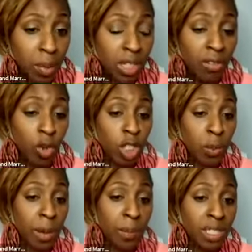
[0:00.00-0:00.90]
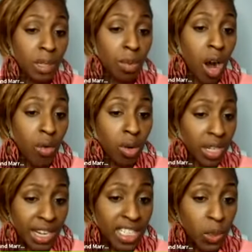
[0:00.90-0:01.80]
divorce papers tomorrow or
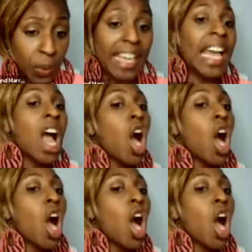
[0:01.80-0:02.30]
next week,